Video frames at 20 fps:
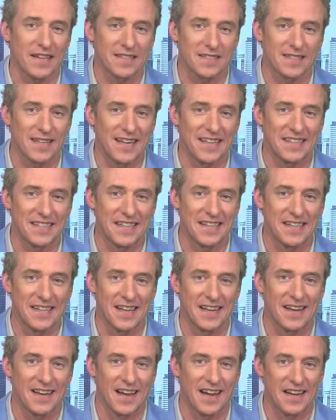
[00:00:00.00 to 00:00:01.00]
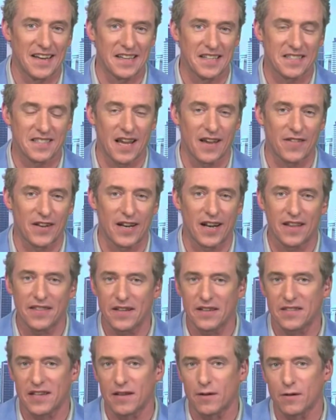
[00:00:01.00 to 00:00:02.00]
it's 1997. And I
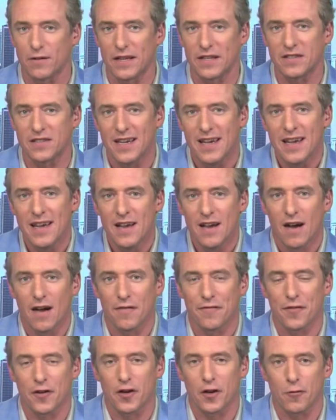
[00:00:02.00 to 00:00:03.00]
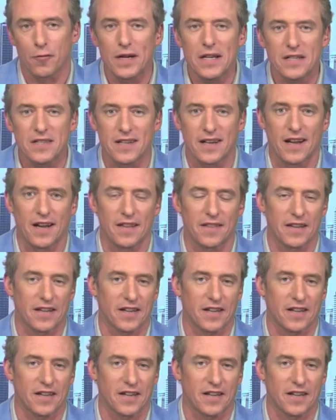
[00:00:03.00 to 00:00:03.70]
think, Taylor, that's uh, for good reason. Uh, the